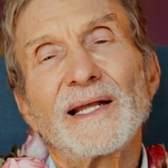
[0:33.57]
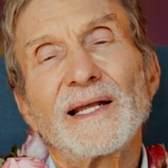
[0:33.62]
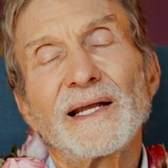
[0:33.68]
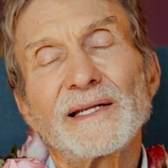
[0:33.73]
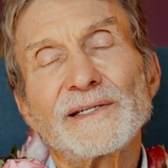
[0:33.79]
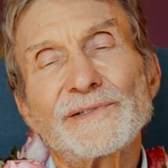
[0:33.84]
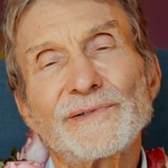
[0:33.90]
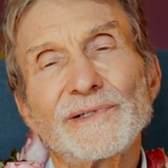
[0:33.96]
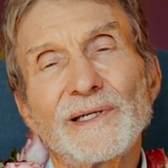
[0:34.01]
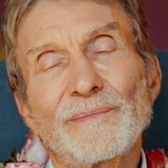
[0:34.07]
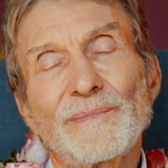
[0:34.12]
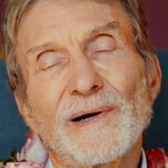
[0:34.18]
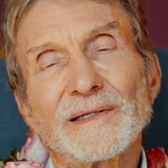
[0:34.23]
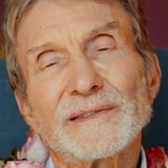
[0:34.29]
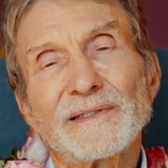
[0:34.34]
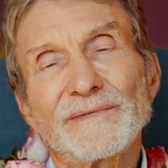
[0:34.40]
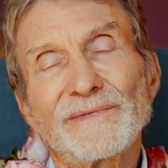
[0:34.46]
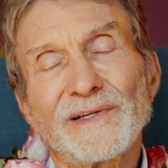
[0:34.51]
and Srila
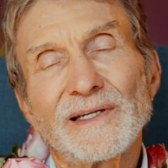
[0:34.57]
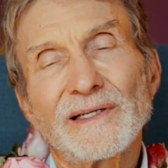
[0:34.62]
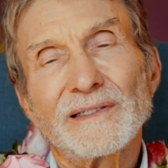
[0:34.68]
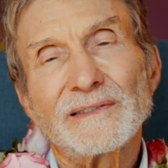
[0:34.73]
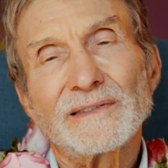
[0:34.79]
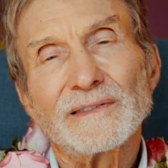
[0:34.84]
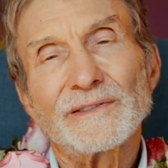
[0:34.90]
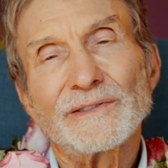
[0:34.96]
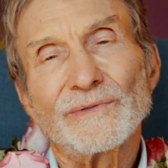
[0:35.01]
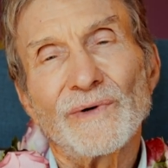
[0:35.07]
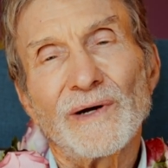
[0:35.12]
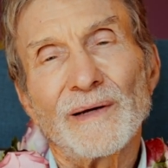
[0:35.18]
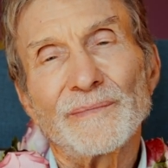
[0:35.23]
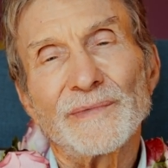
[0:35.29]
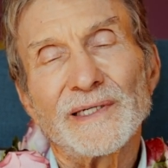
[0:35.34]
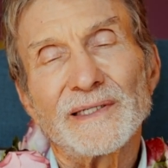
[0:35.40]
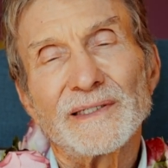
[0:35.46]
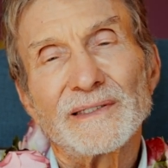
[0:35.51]
Bhaktivedanta
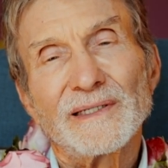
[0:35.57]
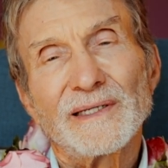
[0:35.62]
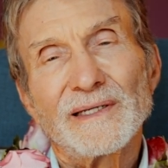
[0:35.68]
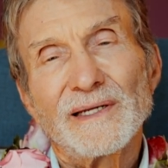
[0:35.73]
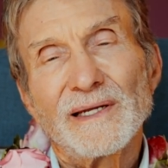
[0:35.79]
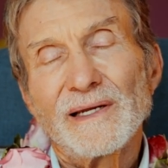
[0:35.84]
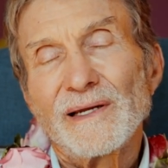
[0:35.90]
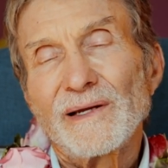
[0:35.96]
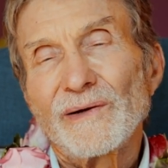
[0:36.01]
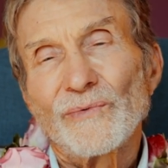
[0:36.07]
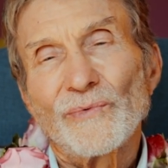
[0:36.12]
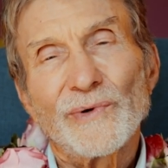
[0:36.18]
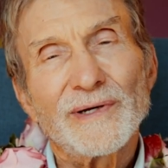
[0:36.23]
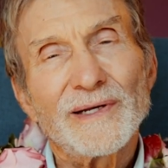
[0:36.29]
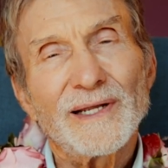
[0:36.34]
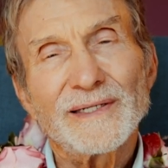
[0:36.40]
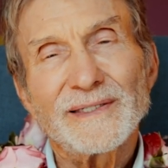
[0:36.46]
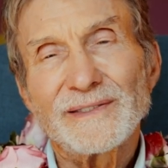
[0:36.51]
Swami. We're
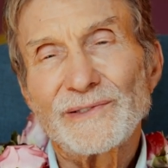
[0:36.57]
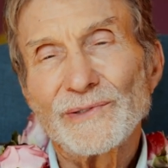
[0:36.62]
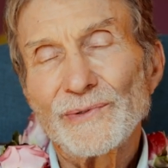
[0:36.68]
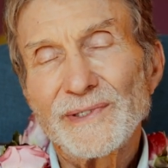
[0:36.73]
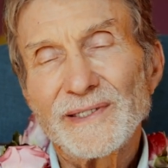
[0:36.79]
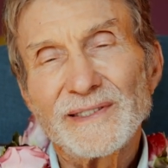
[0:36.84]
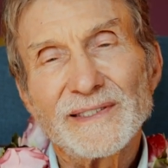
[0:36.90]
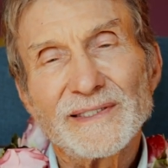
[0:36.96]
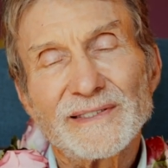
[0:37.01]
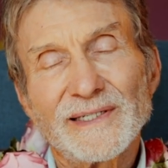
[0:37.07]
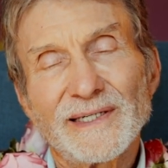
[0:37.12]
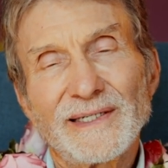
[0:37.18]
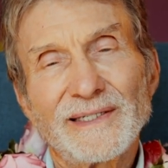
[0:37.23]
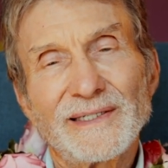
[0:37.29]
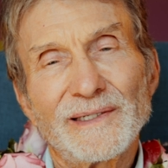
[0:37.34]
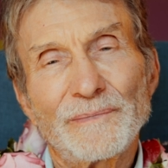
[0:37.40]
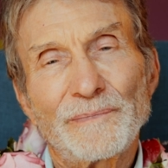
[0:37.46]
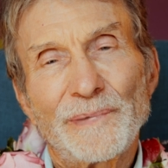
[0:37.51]
not doing this
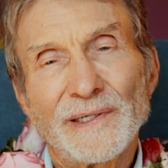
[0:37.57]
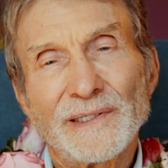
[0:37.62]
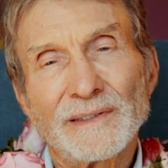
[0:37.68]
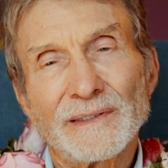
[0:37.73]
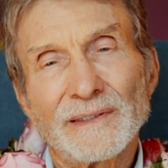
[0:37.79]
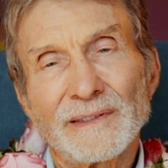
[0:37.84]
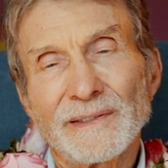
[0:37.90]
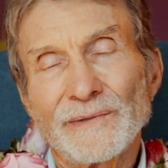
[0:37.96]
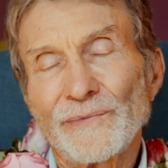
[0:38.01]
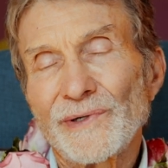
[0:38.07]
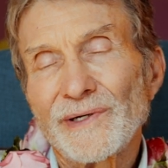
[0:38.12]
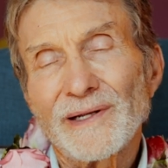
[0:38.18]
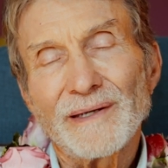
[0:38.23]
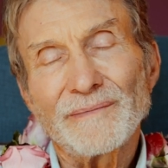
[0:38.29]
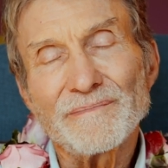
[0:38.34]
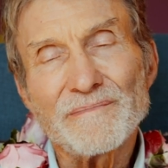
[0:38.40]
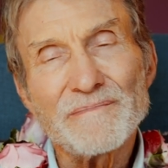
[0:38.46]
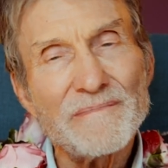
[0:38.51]
independently. We're
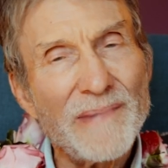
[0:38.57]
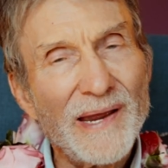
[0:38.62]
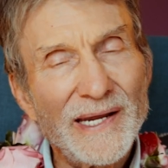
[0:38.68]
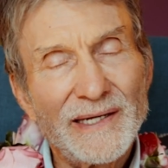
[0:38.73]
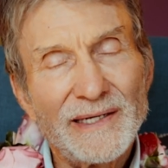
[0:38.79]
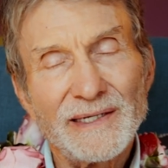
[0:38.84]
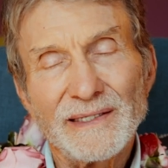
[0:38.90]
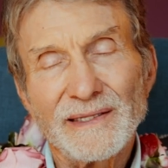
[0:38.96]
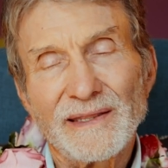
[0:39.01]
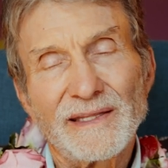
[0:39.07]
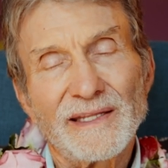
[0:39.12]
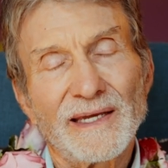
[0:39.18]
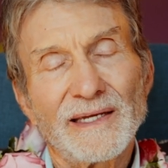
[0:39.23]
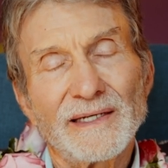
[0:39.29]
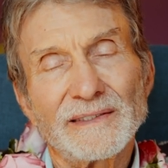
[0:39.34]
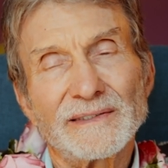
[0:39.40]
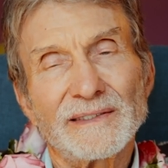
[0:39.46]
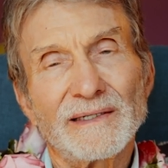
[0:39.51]
not making
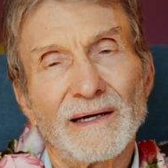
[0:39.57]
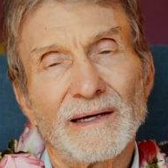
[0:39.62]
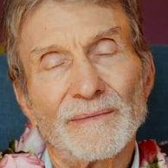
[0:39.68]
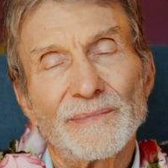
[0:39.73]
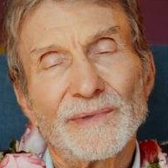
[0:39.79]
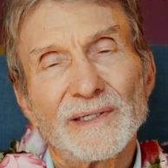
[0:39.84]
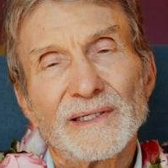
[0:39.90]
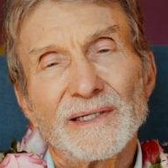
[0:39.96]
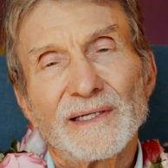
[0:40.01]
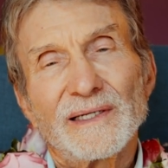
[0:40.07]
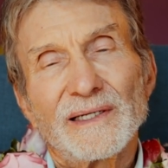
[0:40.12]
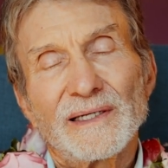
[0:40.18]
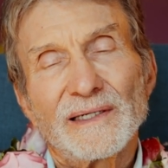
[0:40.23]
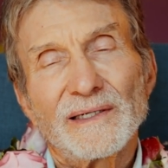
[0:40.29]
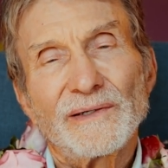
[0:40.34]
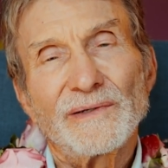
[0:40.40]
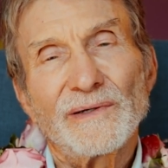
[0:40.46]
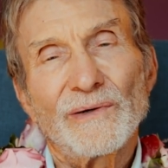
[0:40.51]
things up.
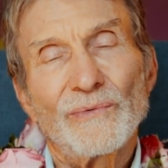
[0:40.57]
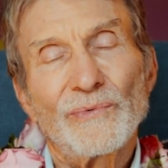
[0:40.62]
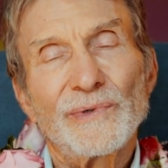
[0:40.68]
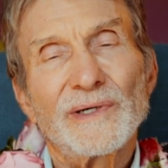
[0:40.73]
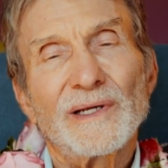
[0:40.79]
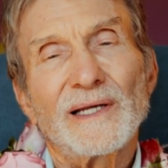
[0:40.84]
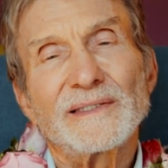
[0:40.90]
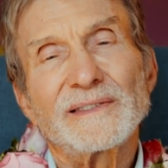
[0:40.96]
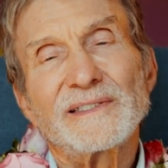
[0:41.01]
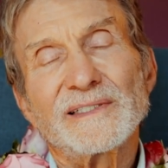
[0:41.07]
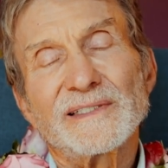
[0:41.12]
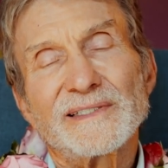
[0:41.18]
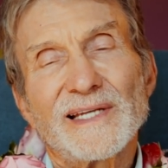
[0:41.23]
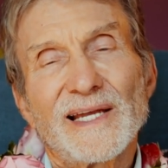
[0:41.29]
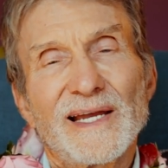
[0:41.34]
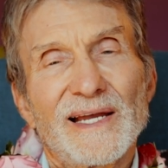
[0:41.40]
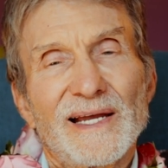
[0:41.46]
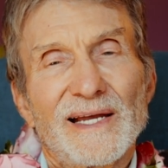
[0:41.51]
We're not just
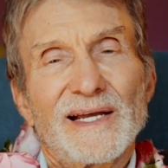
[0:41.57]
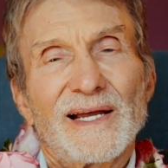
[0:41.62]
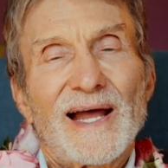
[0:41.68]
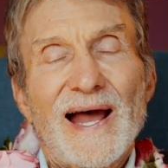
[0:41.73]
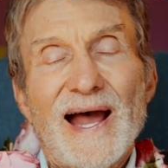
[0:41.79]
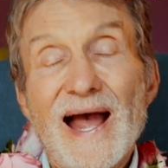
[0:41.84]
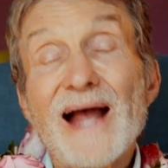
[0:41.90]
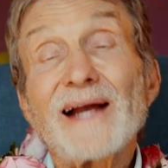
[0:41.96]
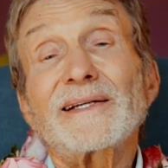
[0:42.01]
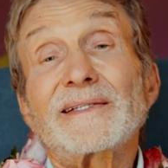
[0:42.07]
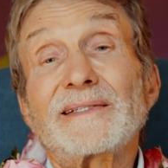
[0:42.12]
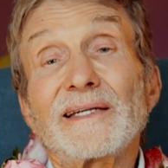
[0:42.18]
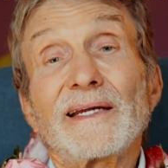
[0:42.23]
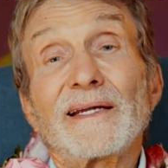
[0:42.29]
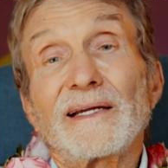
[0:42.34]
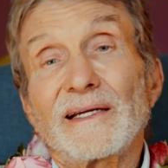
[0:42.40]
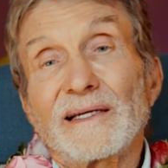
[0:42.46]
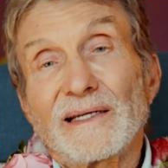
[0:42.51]

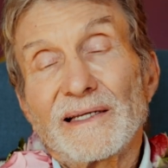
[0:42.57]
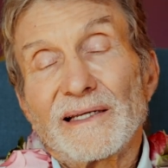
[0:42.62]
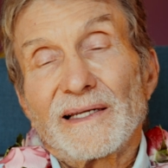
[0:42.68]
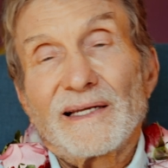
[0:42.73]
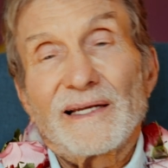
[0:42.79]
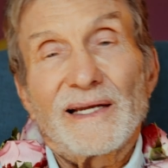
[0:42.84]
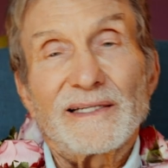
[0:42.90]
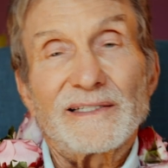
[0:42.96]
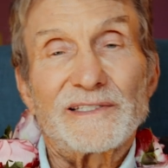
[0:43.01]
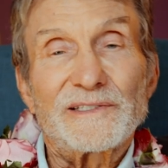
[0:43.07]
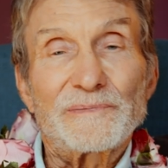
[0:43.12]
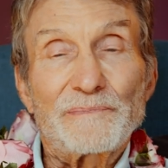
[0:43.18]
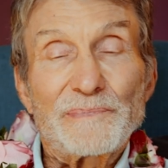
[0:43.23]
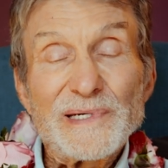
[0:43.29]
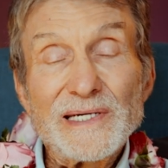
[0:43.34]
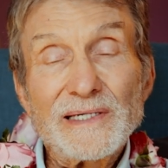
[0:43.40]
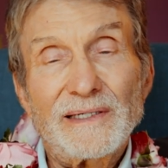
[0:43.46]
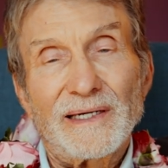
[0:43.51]
acting and
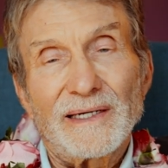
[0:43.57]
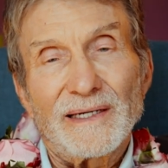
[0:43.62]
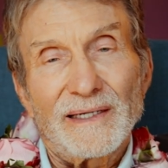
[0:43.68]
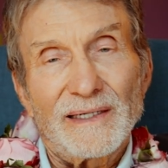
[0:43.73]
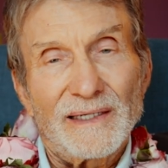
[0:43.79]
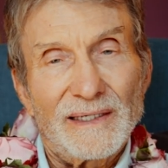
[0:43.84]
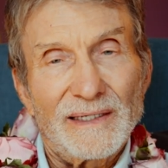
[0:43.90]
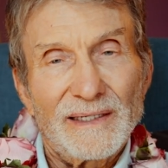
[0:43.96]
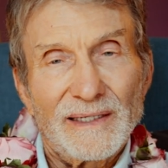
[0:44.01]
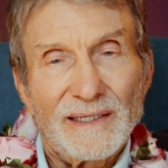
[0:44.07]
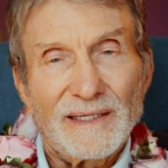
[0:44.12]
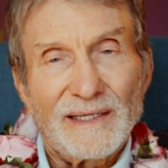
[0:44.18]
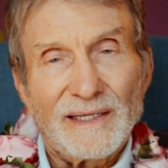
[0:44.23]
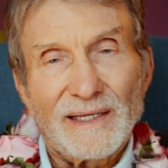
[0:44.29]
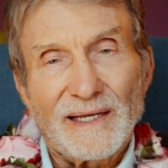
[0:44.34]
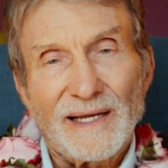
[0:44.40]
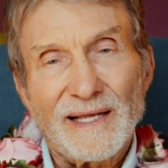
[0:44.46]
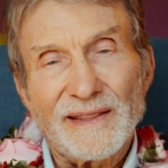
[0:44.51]
speaking
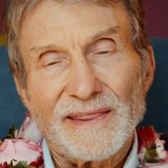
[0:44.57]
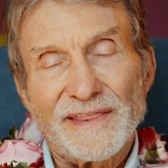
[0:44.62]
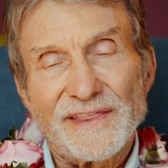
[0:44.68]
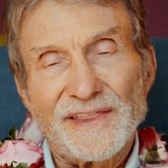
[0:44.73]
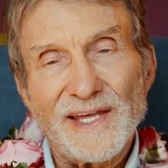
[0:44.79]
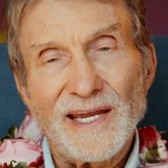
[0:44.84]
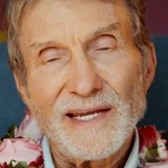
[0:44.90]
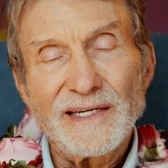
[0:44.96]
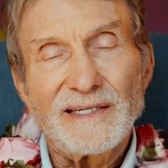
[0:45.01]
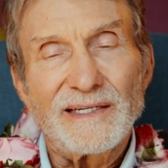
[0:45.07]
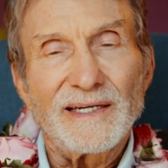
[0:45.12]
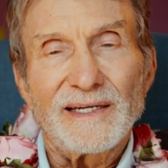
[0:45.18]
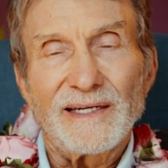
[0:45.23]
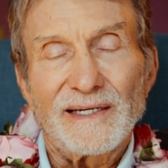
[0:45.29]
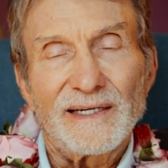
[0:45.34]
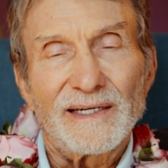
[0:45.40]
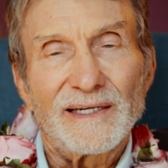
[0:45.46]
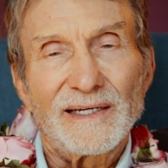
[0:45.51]
and
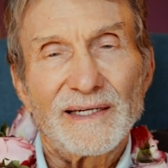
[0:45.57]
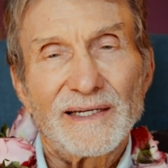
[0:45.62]
thinking